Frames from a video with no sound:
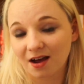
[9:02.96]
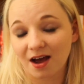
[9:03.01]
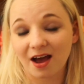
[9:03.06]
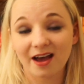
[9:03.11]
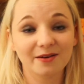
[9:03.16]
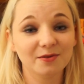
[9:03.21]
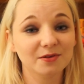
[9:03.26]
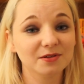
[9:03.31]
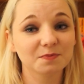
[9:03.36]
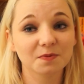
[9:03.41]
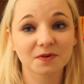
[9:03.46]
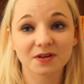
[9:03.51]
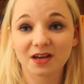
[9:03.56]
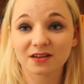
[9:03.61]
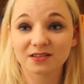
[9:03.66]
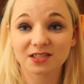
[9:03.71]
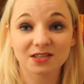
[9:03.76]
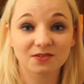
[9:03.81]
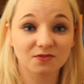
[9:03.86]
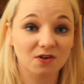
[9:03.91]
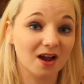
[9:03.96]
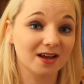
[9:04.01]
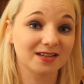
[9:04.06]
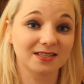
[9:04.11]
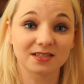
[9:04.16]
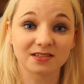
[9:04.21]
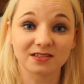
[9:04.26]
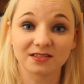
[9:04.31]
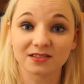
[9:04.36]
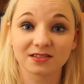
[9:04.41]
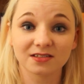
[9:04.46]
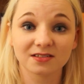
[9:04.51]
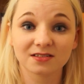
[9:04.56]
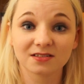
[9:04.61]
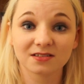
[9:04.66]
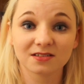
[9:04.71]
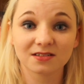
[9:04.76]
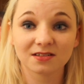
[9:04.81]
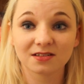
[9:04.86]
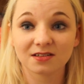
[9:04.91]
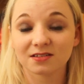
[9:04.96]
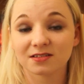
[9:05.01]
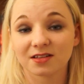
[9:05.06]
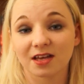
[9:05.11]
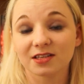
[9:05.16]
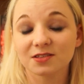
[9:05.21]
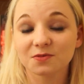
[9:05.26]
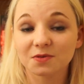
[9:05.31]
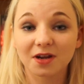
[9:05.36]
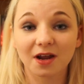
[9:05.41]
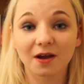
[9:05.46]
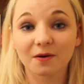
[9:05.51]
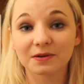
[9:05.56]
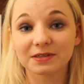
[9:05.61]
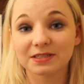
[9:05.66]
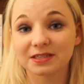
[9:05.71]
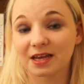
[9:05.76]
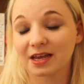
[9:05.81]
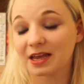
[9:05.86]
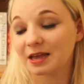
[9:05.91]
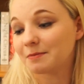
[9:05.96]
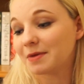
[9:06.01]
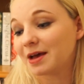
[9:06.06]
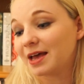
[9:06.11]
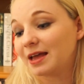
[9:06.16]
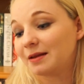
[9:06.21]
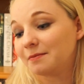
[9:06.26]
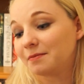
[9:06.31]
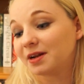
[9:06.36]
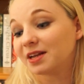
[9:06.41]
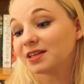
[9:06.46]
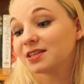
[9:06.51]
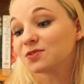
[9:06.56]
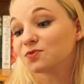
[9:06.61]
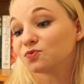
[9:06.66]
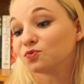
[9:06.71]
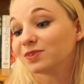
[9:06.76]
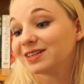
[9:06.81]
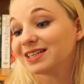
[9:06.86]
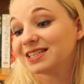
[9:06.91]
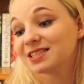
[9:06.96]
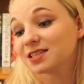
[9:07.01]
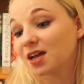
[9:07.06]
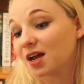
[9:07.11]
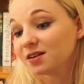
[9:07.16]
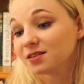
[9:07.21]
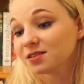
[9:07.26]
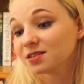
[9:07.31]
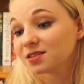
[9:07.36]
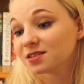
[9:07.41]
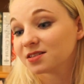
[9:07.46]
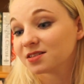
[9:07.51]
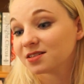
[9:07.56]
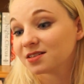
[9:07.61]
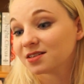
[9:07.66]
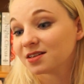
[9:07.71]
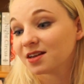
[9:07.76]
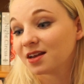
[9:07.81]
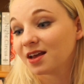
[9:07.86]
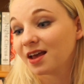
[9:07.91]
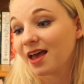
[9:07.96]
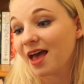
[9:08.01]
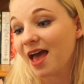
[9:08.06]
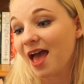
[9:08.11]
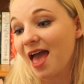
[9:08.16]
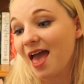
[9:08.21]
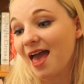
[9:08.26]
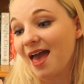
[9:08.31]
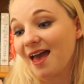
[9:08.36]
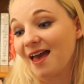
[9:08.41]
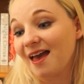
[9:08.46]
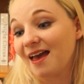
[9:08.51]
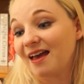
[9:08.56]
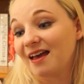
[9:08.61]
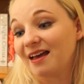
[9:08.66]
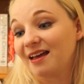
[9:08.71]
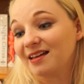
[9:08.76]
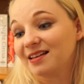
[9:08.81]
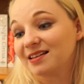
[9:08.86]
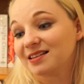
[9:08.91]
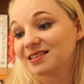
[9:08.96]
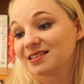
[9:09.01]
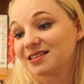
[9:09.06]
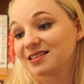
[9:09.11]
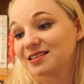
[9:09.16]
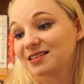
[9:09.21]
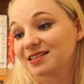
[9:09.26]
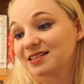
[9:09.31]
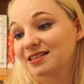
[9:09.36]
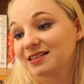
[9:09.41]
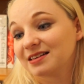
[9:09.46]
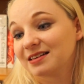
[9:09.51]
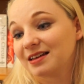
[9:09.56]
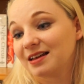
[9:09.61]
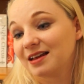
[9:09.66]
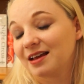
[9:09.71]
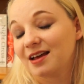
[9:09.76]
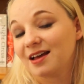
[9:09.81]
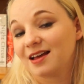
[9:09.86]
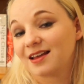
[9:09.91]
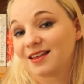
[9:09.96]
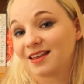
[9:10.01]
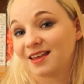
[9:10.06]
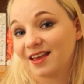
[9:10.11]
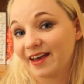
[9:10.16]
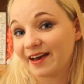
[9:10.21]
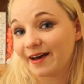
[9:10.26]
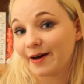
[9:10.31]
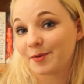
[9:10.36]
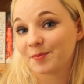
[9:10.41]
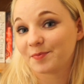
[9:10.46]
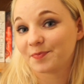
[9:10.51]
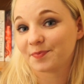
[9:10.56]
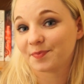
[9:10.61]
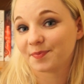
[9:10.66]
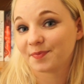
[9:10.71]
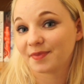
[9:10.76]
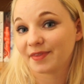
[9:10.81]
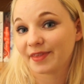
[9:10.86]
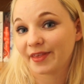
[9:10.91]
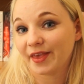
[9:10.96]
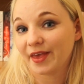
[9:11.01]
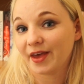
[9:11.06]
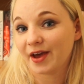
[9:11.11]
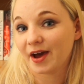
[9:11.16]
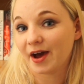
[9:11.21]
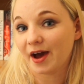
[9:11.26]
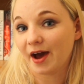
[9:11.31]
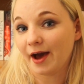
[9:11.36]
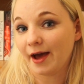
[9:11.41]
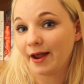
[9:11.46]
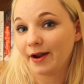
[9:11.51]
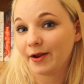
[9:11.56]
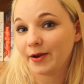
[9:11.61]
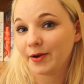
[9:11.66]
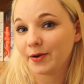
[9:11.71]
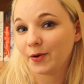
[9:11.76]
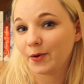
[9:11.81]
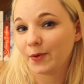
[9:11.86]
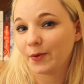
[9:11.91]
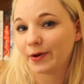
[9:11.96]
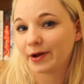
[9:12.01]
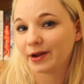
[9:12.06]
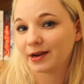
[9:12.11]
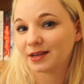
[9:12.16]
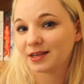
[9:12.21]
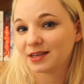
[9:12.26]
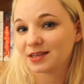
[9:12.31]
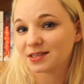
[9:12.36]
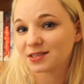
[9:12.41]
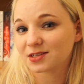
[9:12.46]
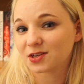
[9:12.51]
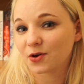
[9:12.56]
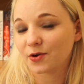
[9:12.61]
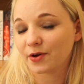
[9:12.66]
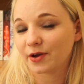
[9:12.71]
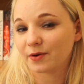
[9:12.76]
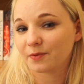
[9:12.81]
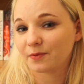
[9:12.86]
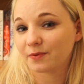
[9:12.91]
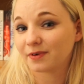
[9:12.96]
I was pronouncing Rysand. That's what I was saying in my head, but it's Rysand. And yeah. I don't know what he's going,